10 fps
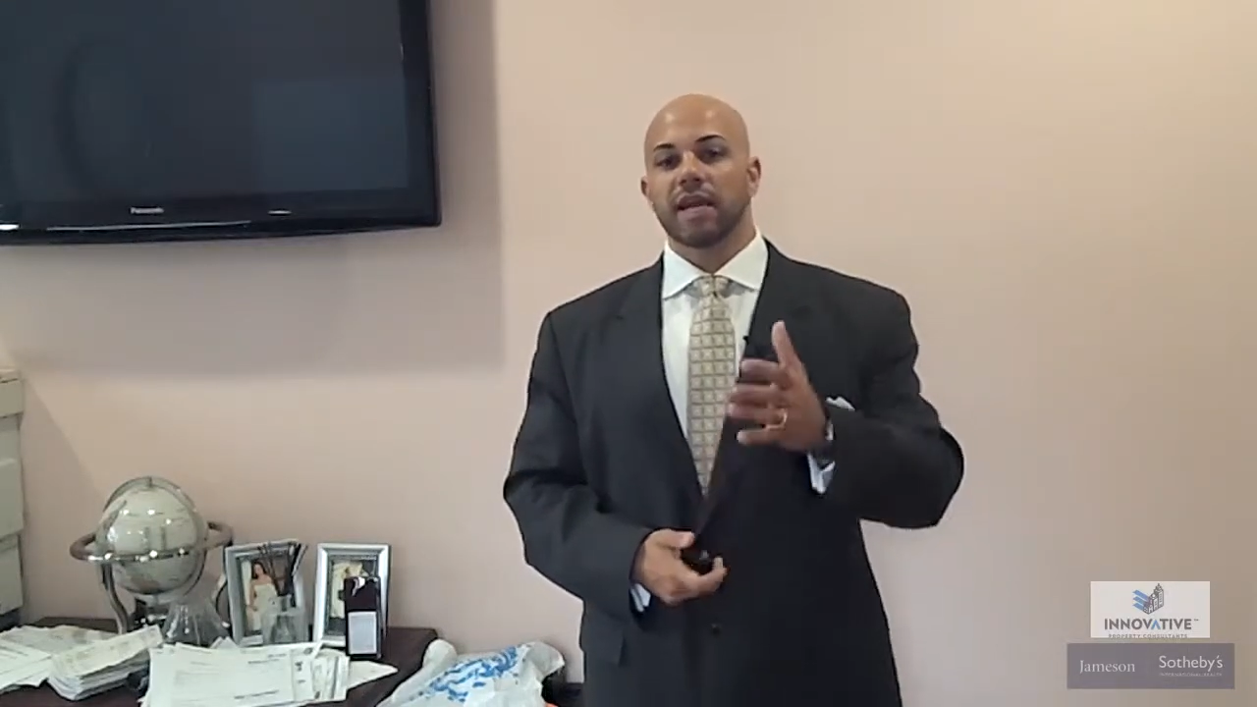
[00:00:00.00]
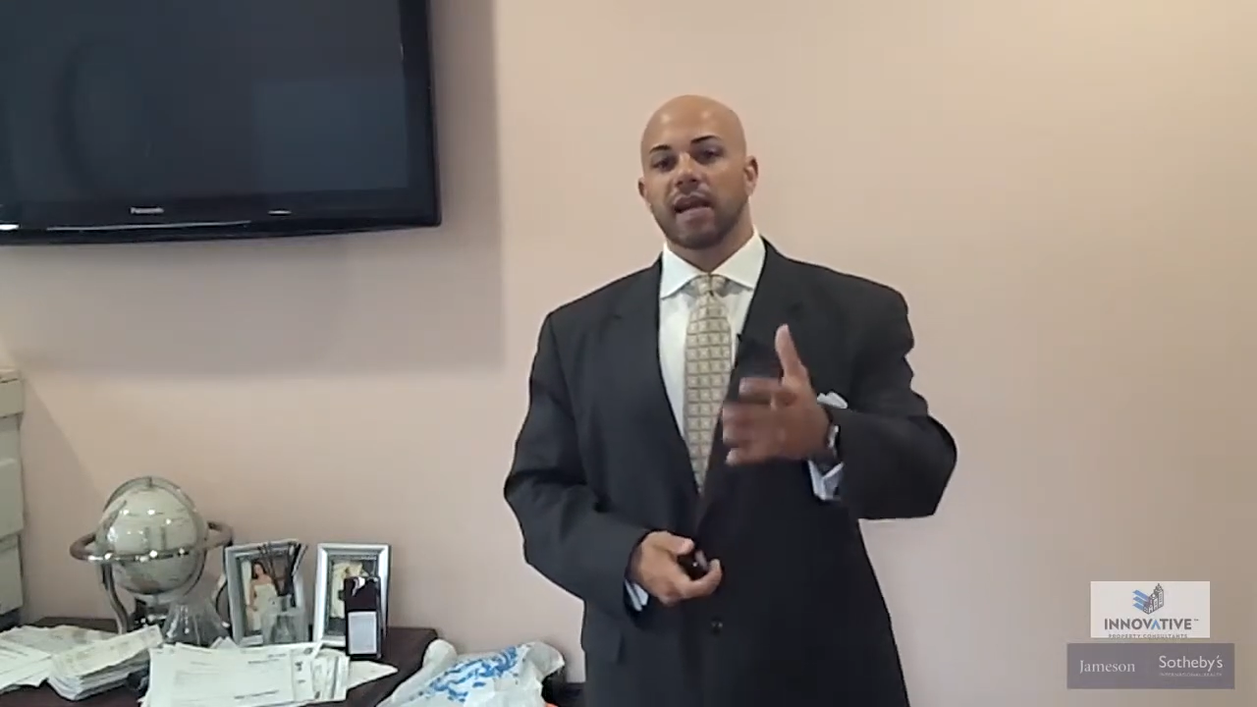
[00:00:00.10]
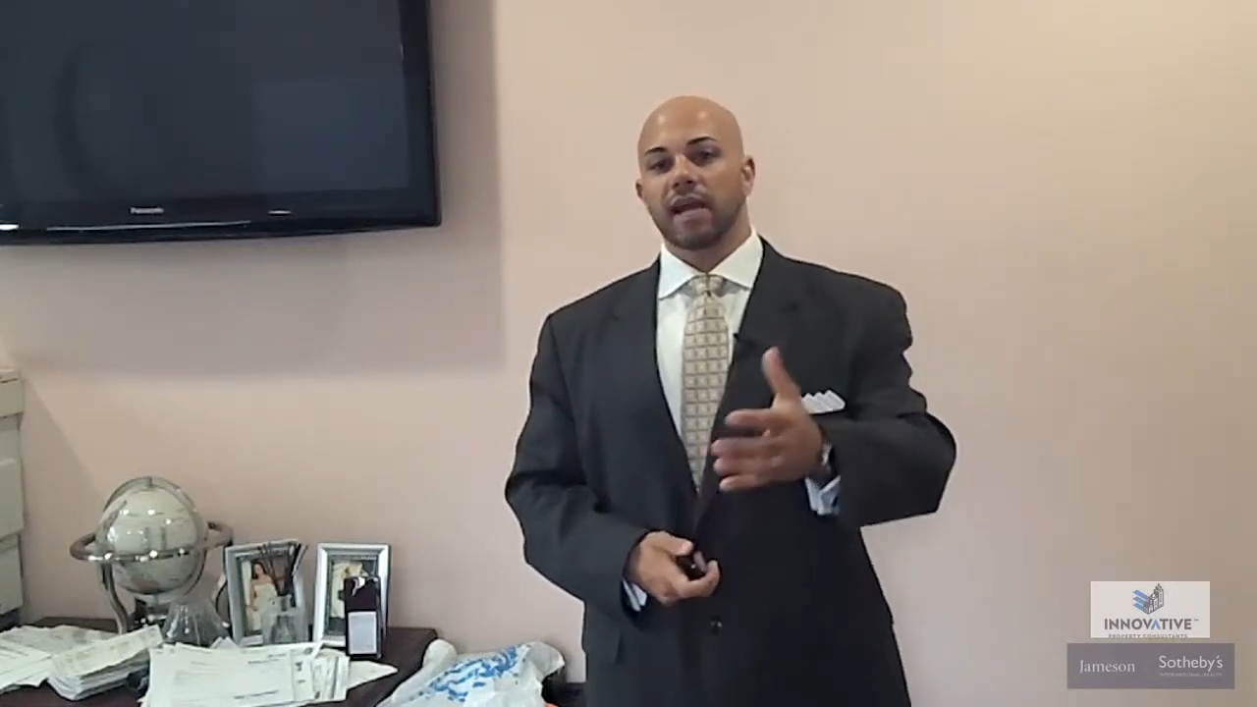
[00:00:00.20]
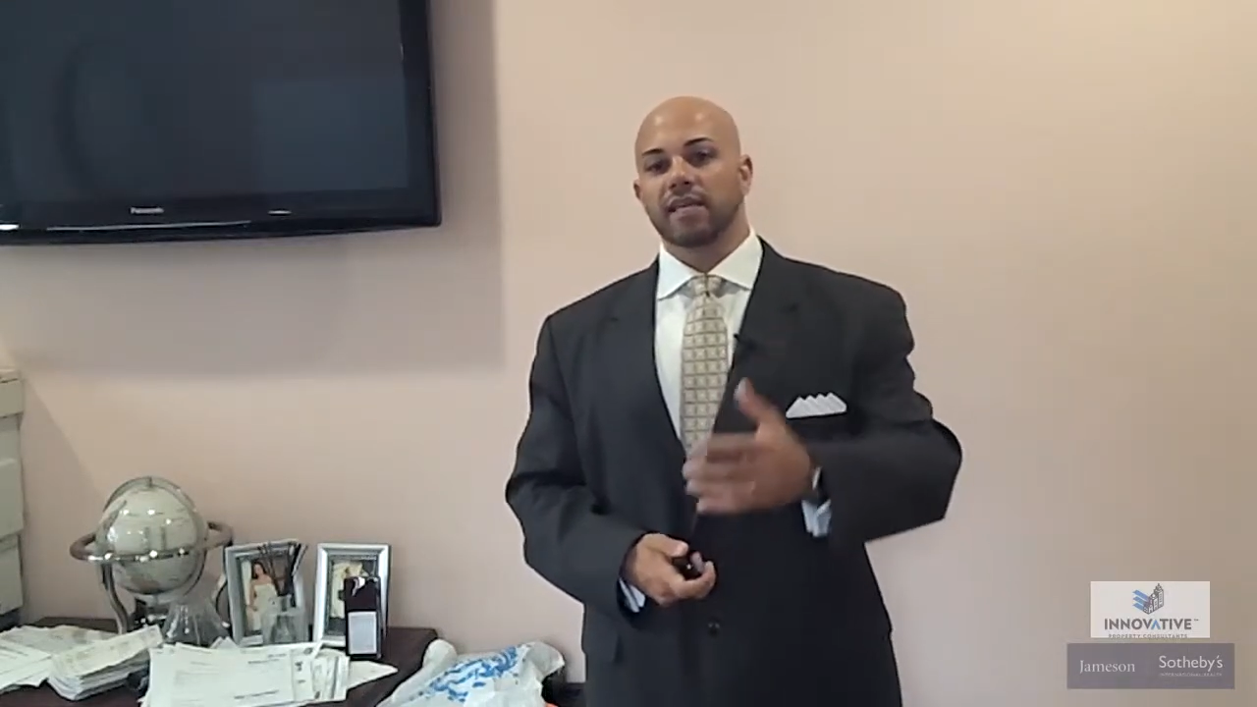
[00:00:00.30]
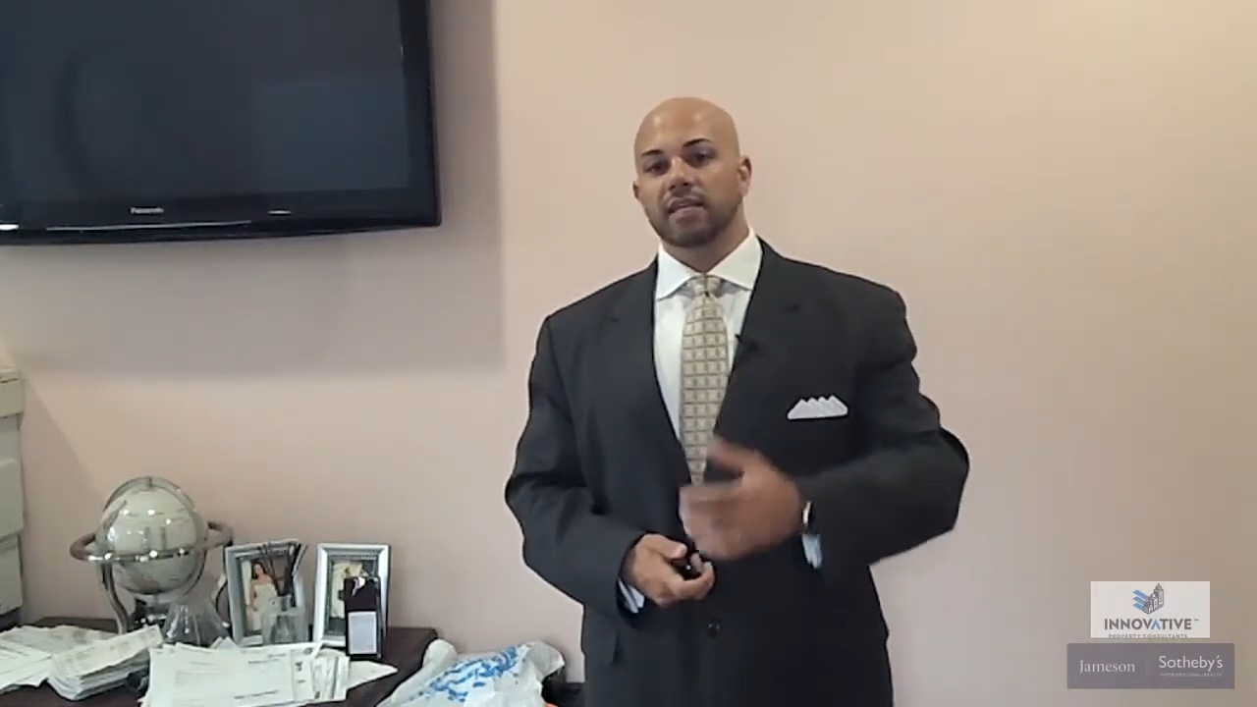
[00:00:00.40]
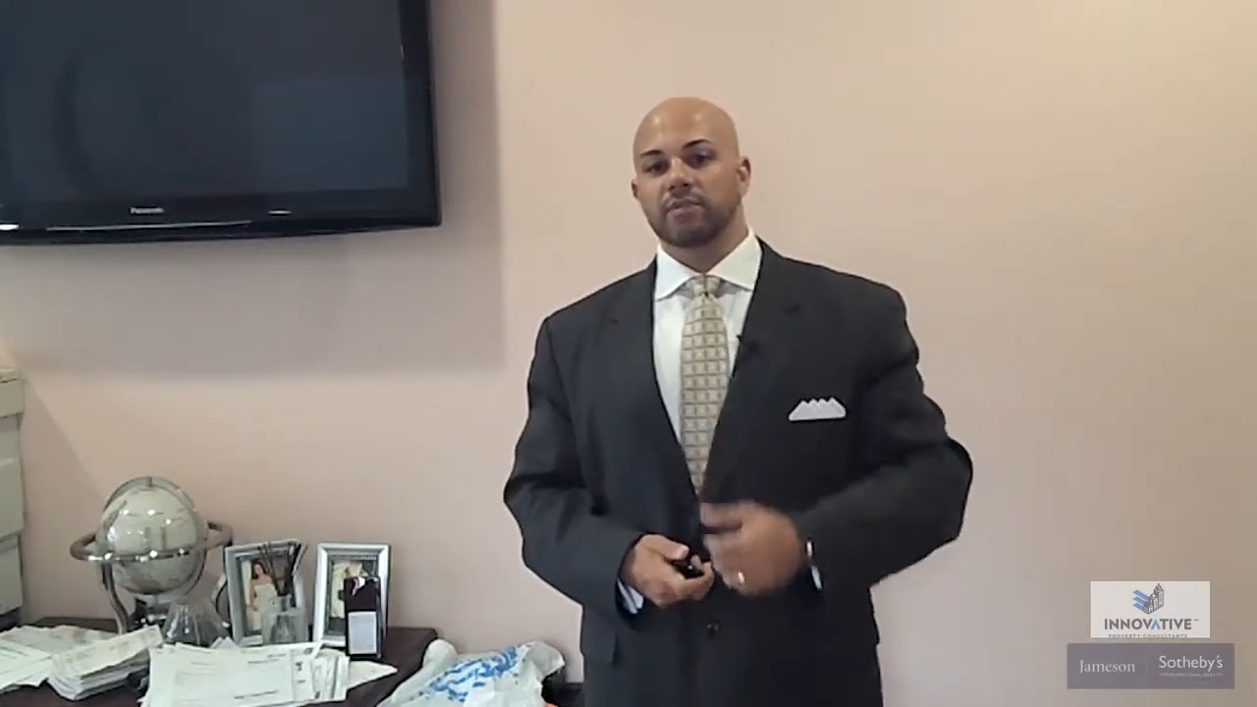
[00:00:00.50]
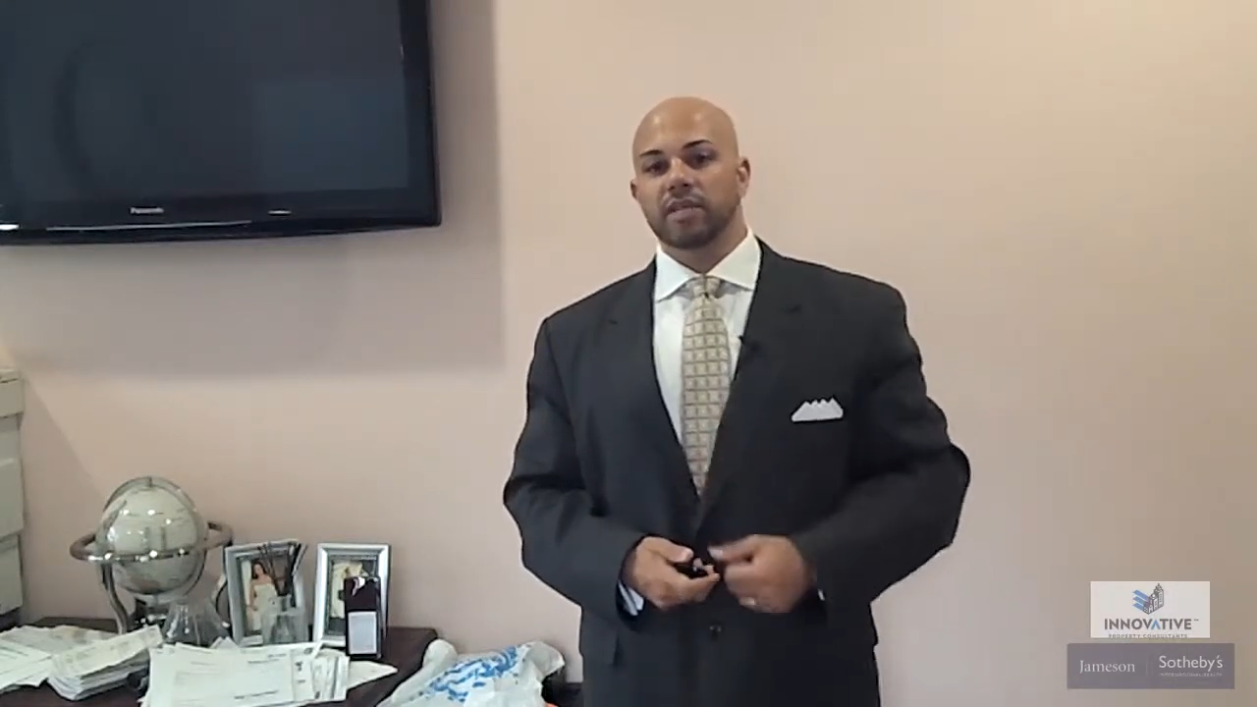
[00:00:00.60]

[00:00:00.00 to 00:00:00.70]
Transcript: contact